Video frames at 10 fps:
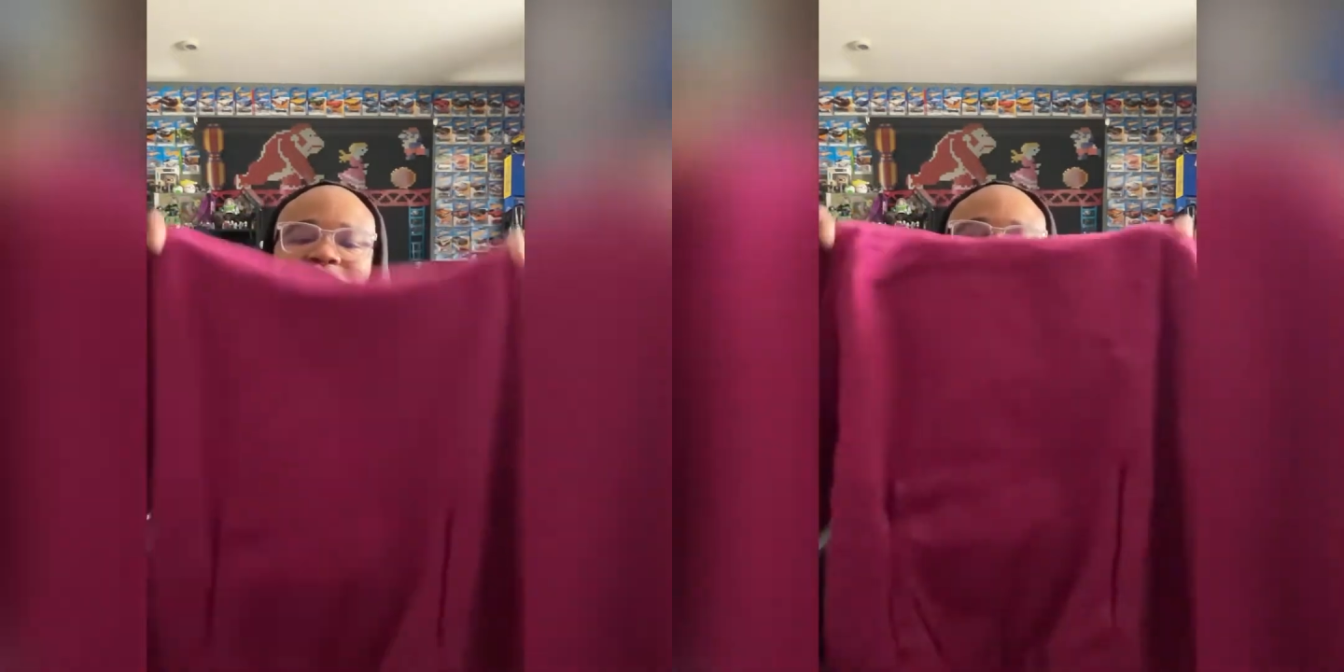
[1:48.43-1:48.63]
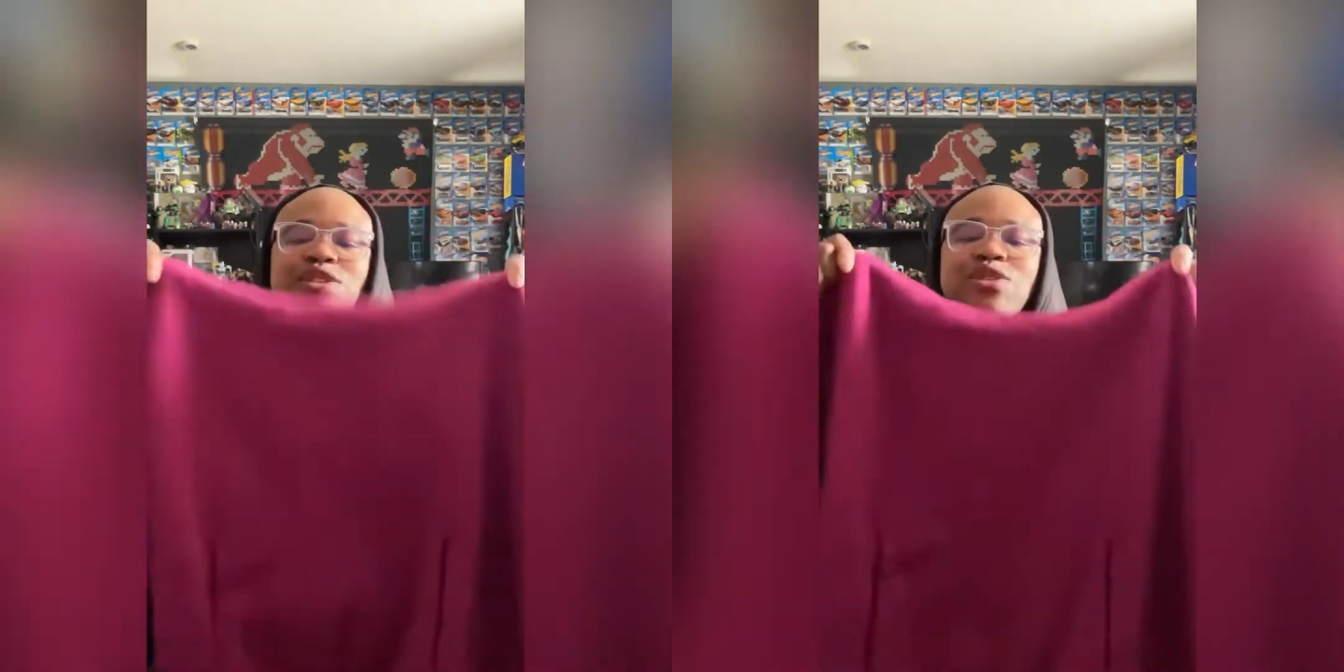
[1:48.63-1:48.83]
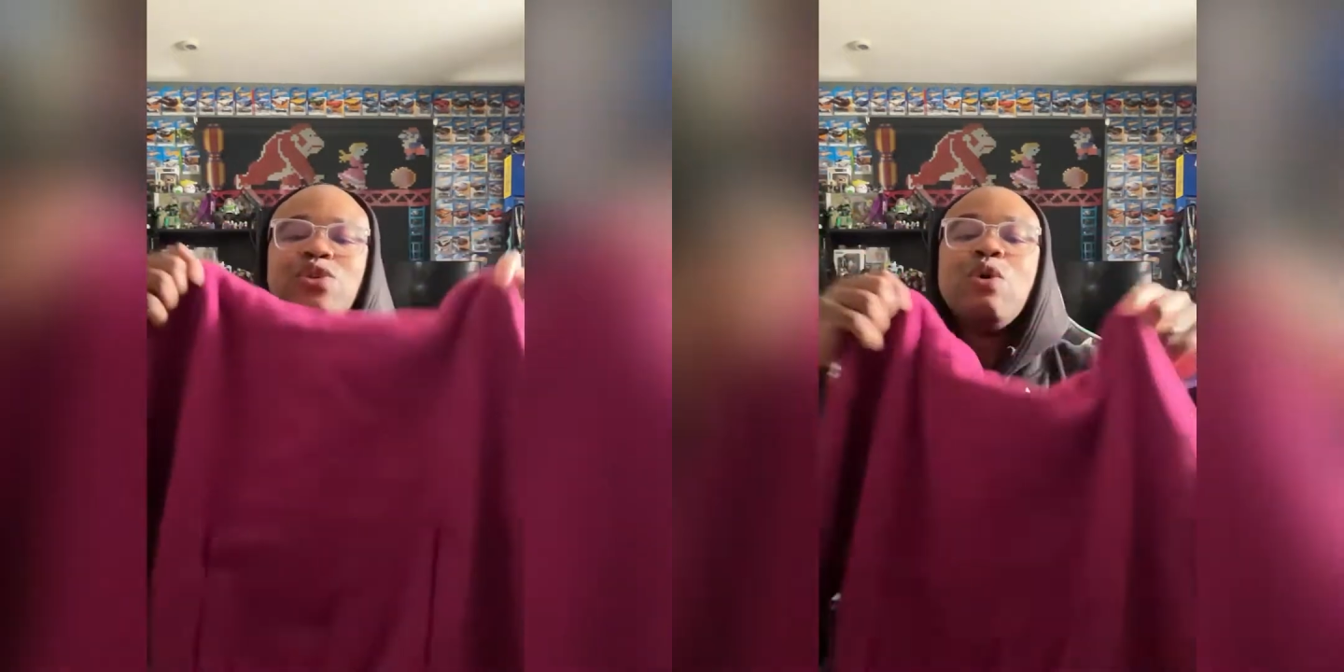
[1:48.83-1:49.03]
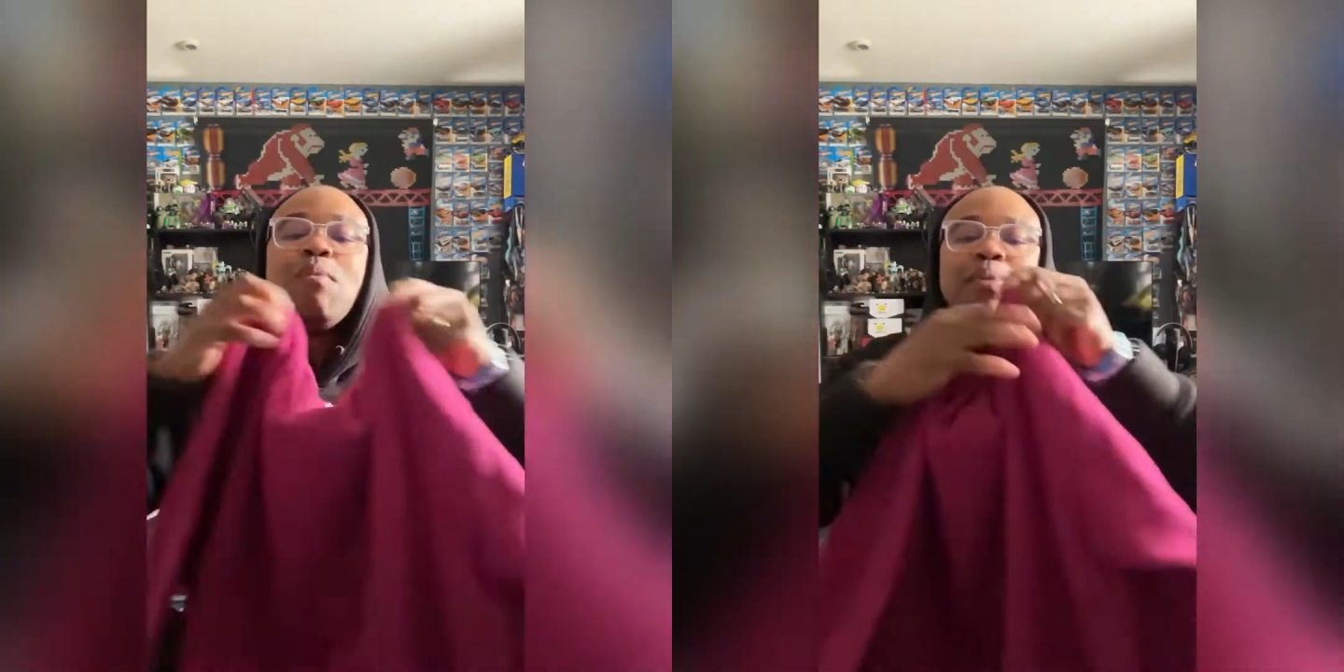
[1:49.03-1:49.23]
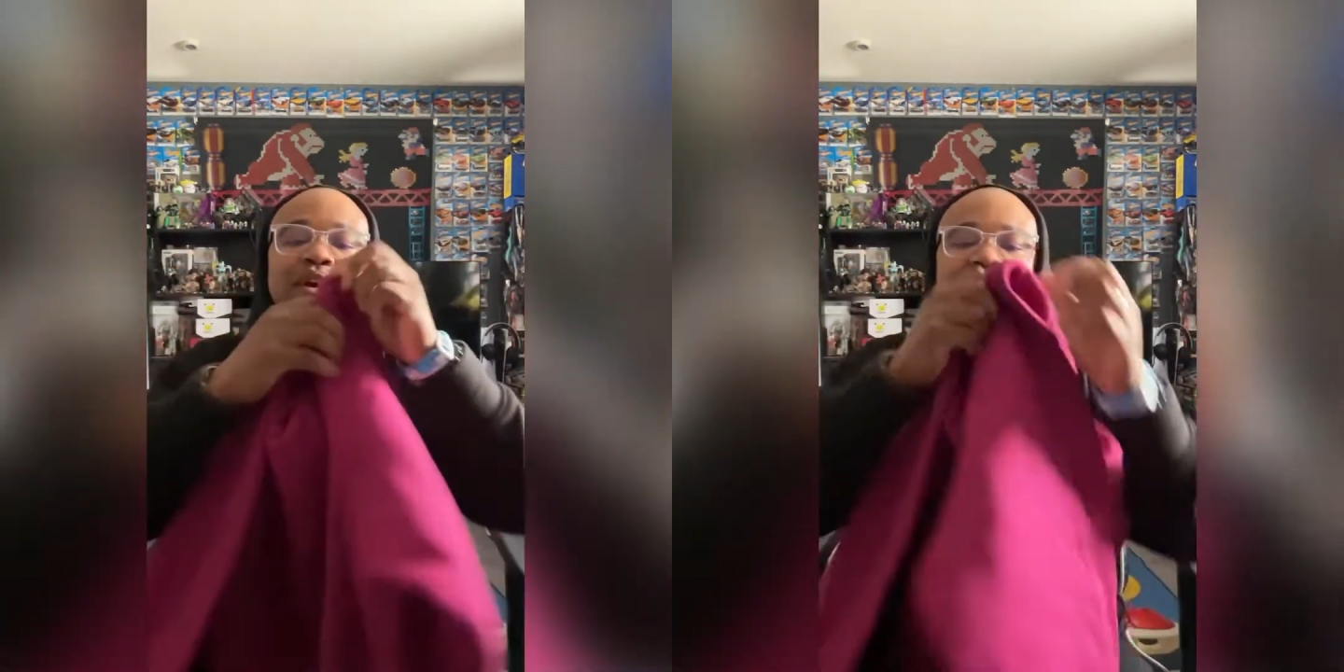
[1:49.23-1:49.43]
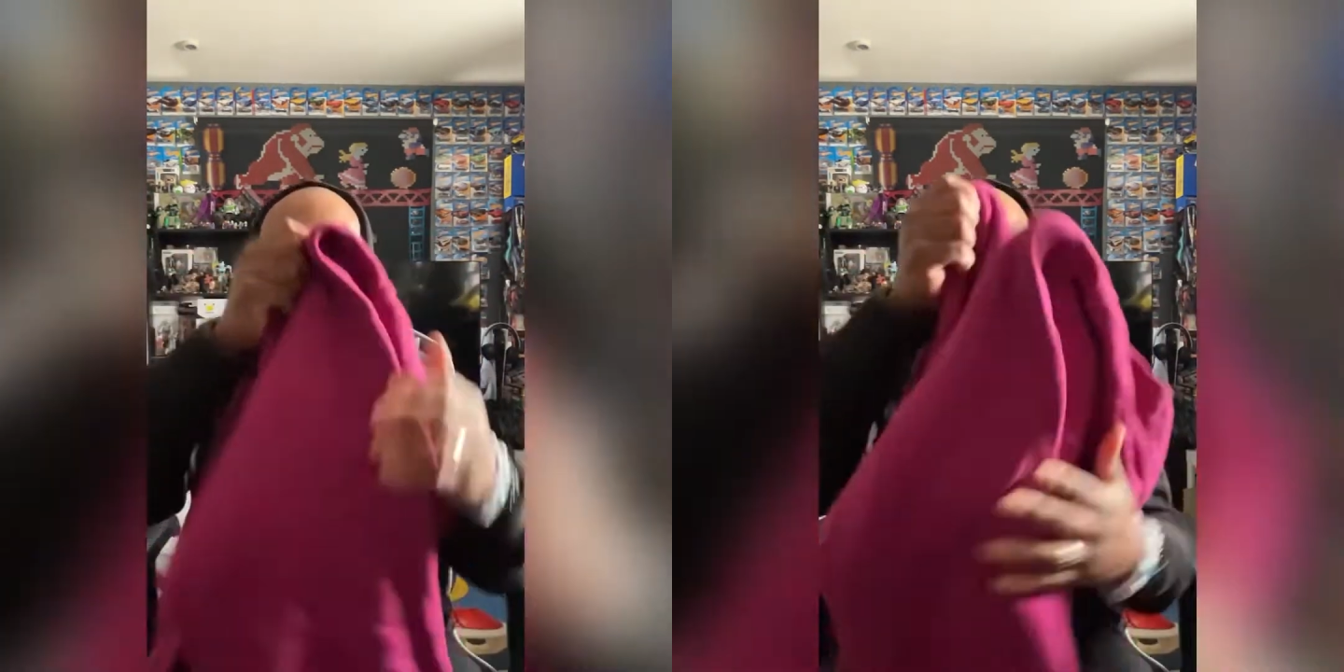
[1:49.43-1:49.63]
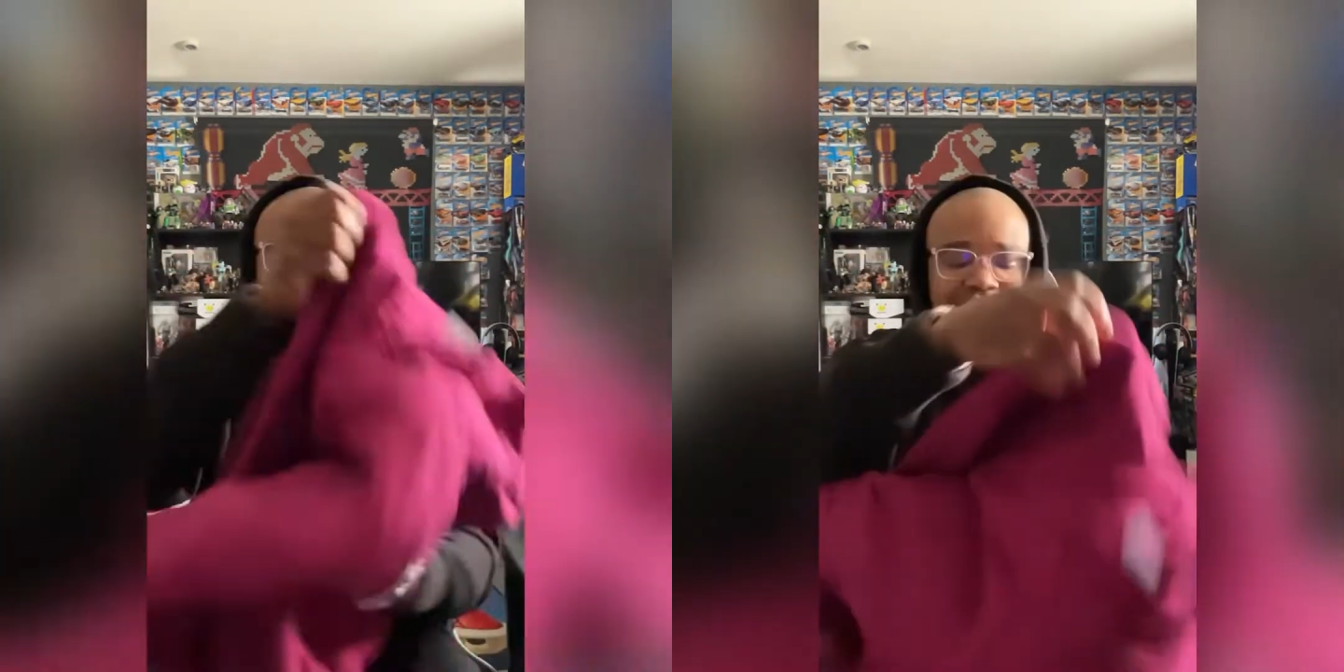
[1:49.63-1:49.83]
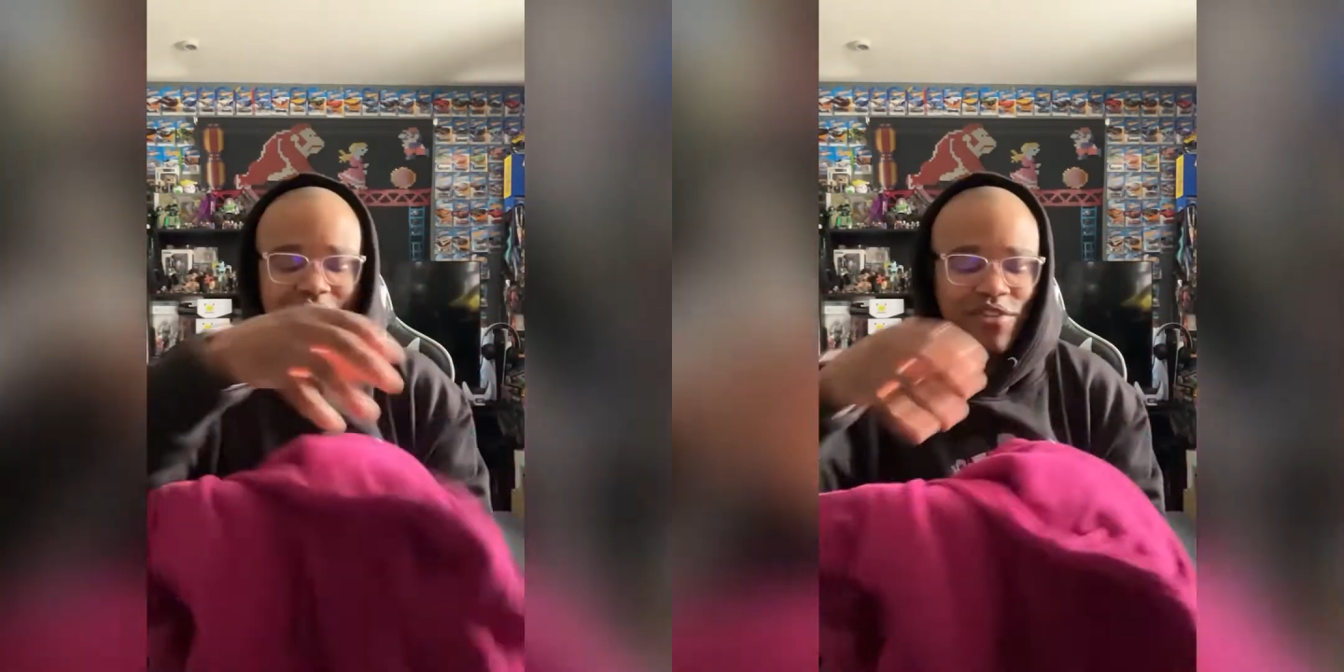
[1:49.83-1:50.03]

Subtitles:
super heavy,